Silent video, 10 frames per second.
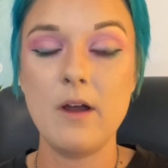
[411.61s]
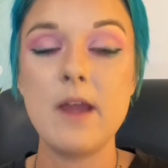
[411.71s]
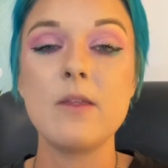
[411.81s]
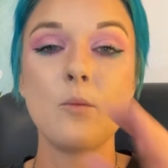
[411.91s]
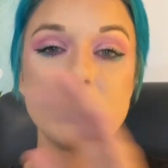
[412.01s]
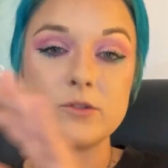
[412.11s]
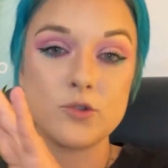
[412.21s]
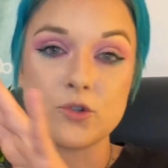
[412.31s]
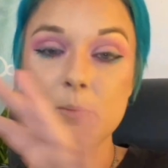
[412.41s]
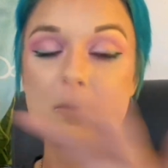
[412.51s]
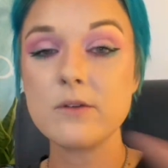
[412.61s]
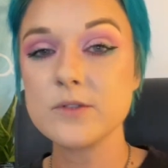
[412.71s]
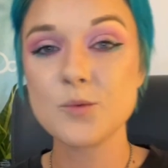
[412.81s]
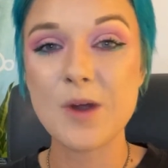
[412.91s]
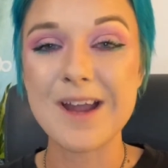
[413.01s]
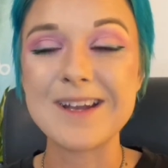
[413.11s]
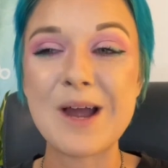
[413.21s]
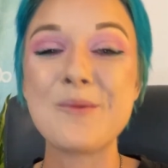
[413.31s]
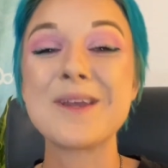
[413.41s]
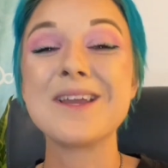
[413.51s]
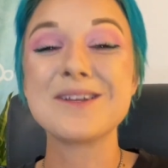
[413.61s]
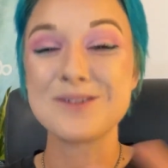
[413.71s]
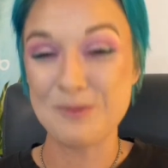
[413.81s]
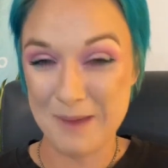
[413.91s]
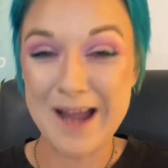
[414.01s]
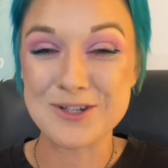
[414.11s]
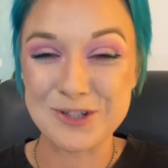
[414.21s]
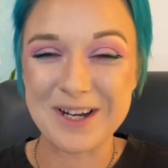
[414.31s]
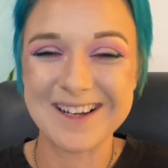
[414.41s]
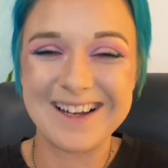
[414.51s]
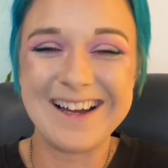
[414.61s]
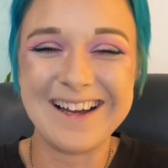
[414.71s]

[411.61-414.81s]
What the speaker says: And then once you strip those away, now we can get to the magic,